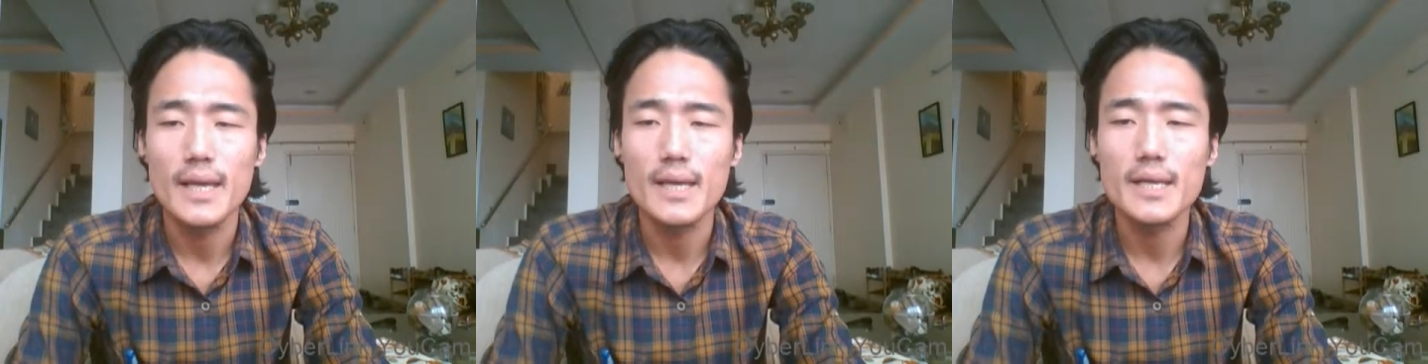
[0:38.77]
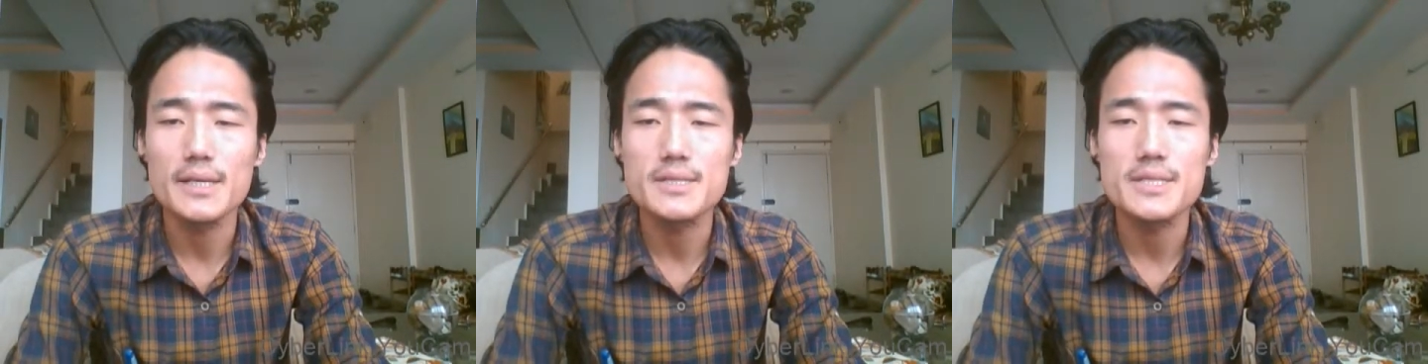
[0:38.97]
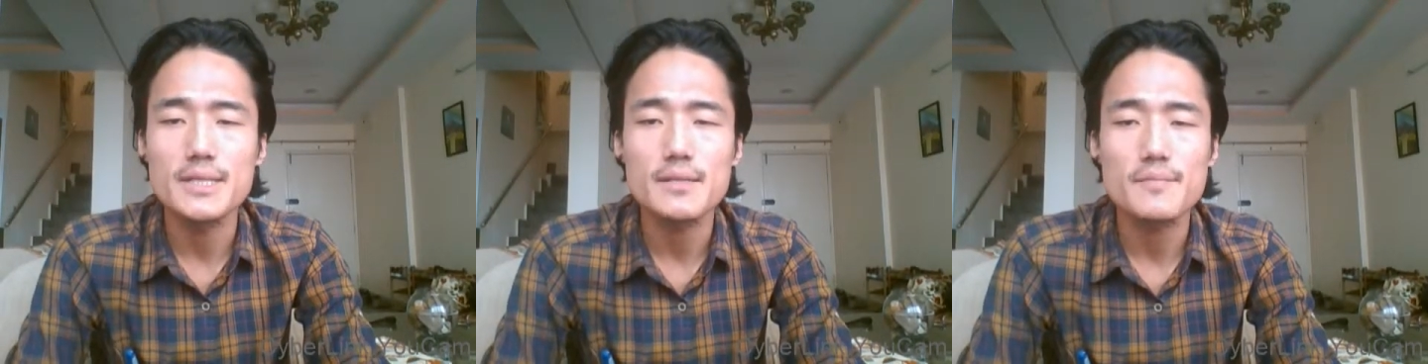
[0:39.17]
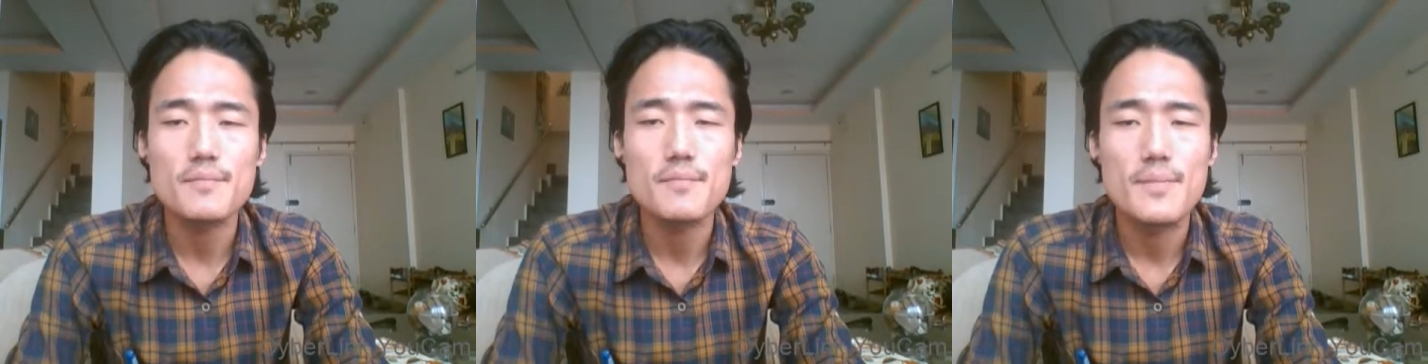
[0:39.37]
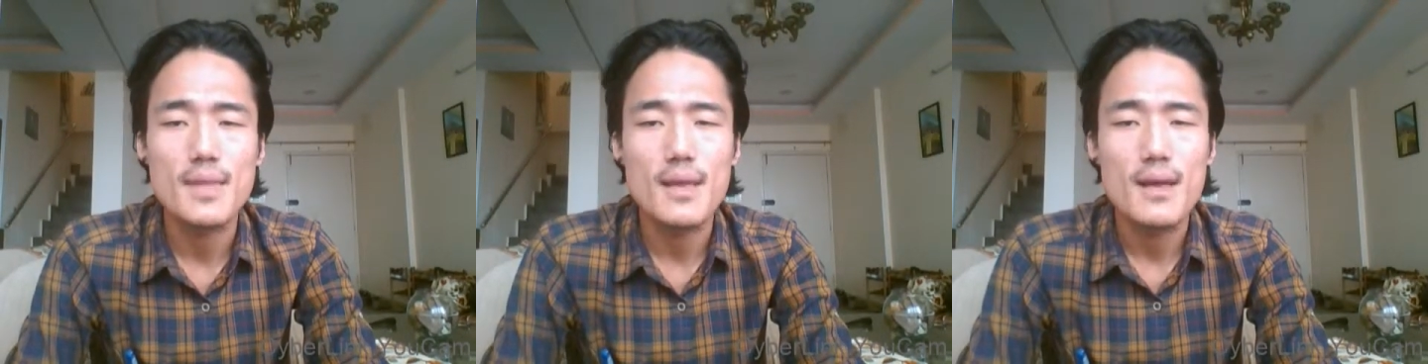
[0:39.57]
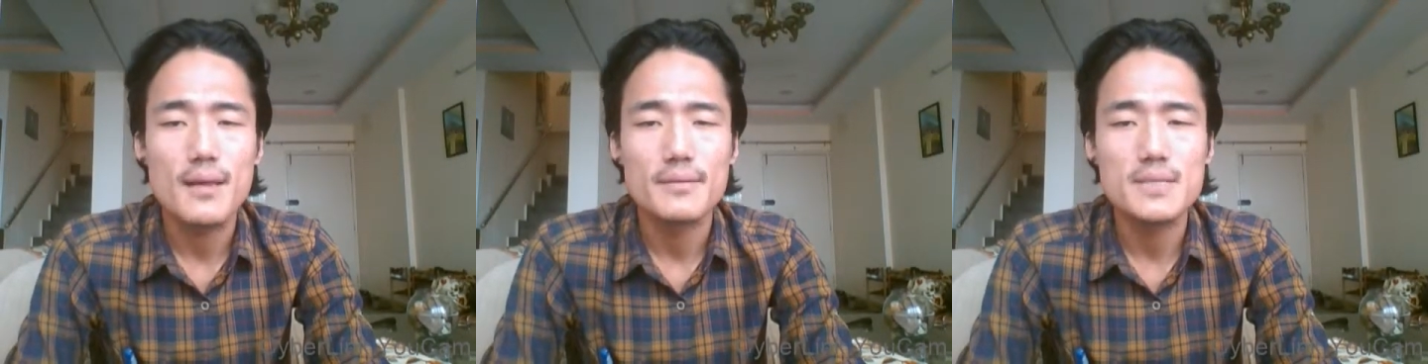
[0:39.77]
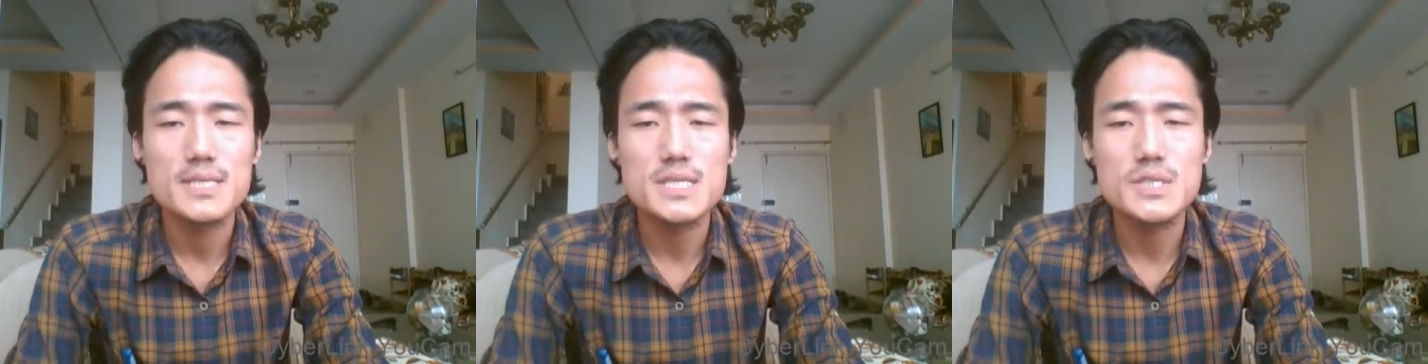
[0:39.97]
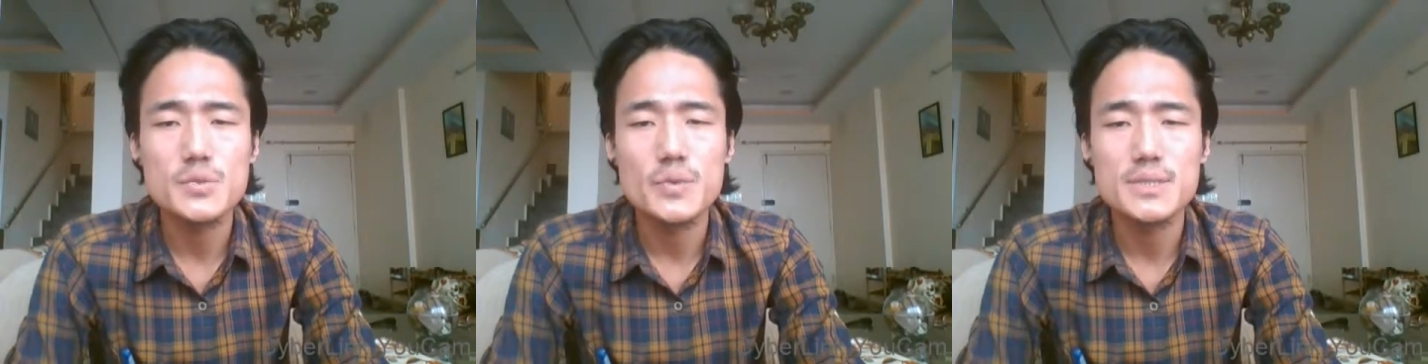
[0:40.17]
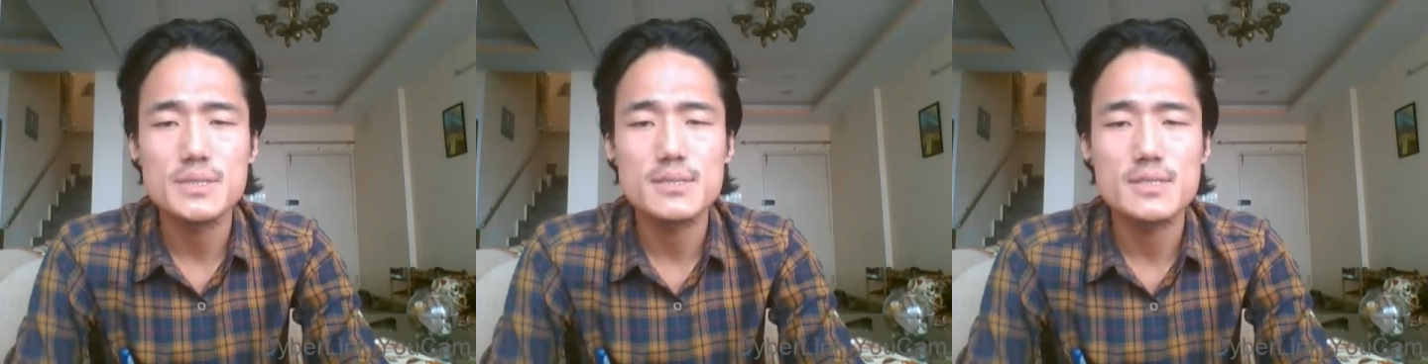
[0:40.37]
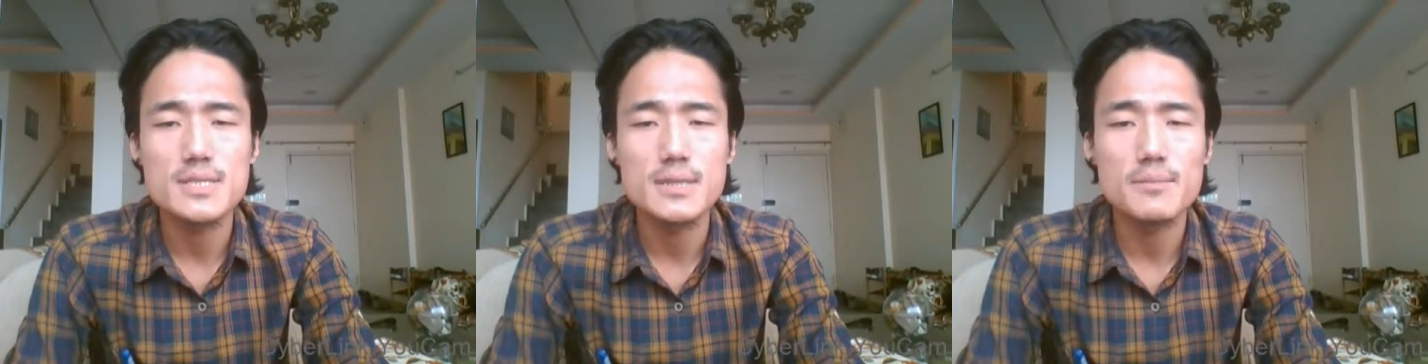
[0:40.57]
In India, the
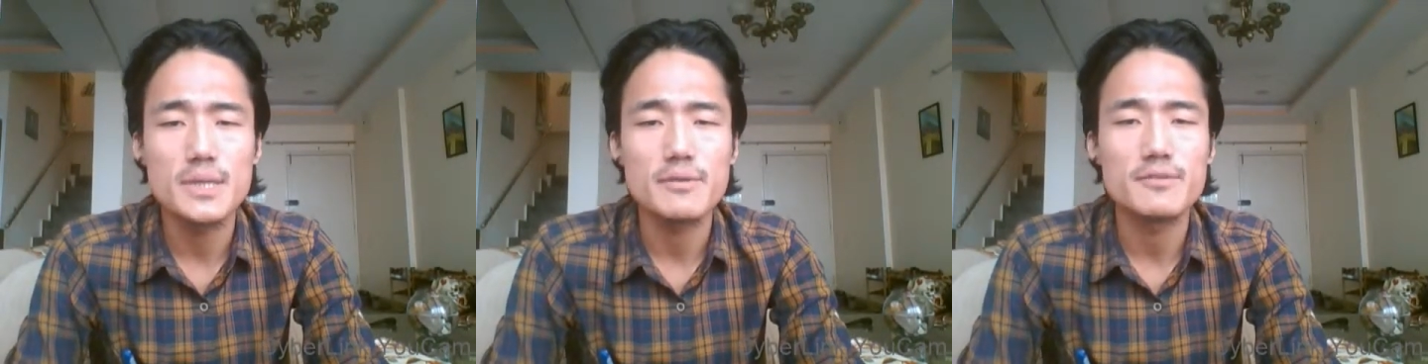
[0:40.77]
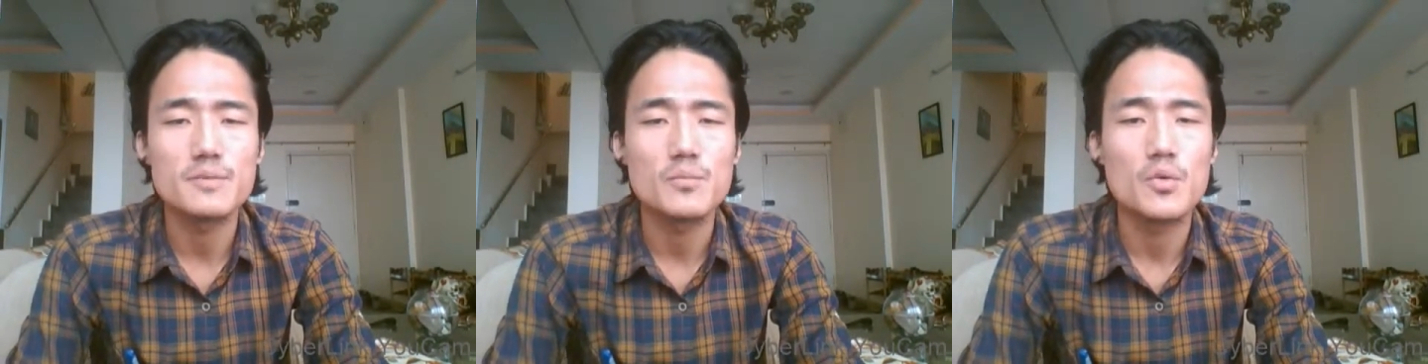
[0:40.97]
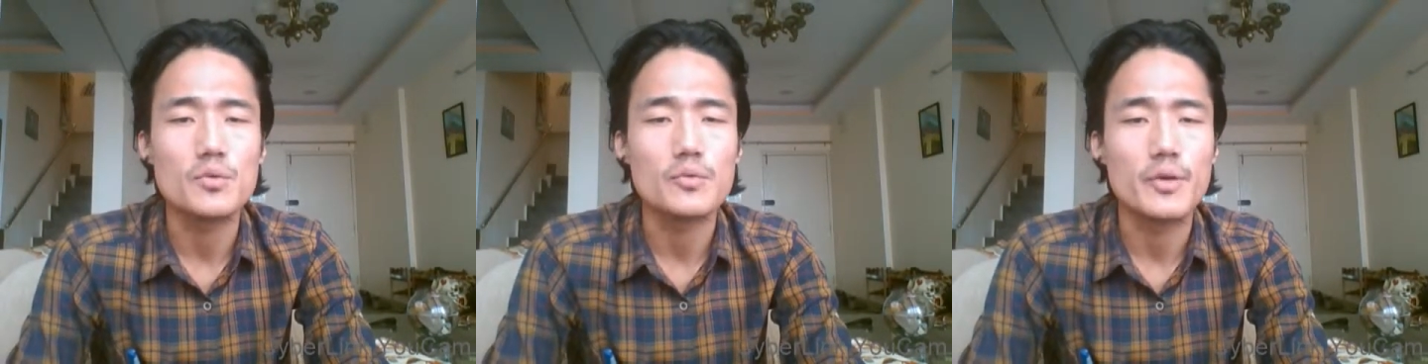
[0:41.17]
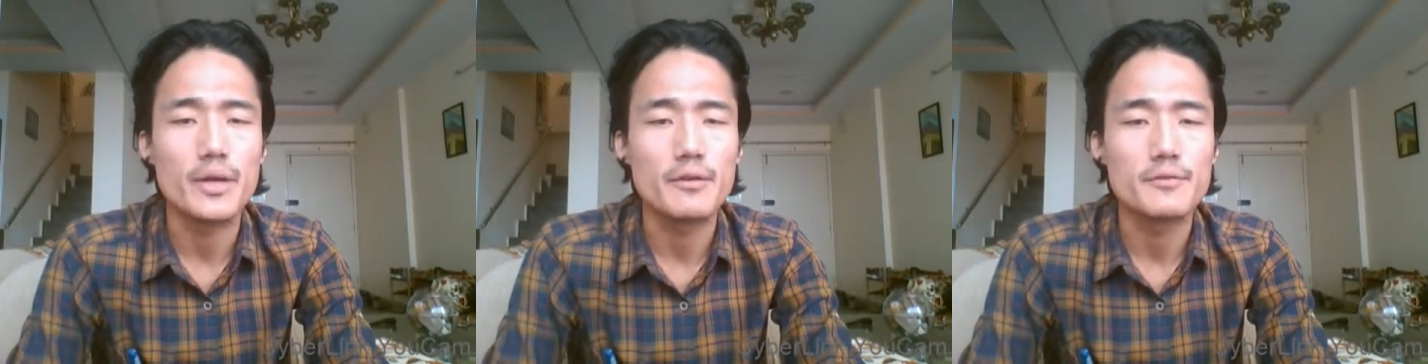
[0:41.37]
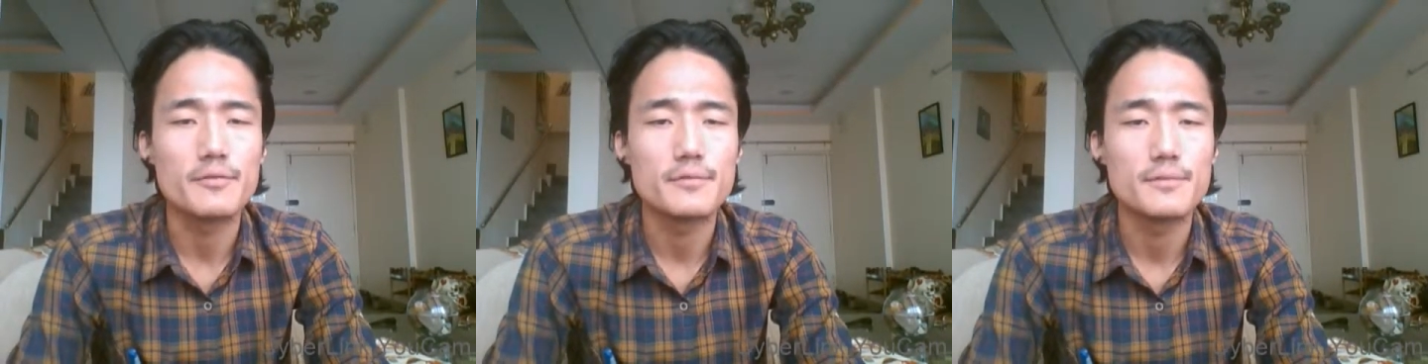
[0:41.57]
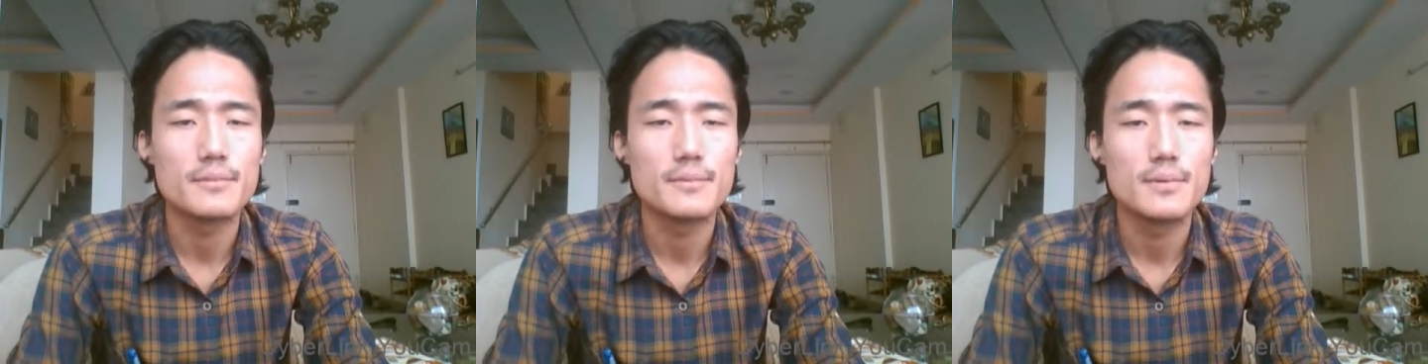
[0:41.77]
situation seemed even more grave.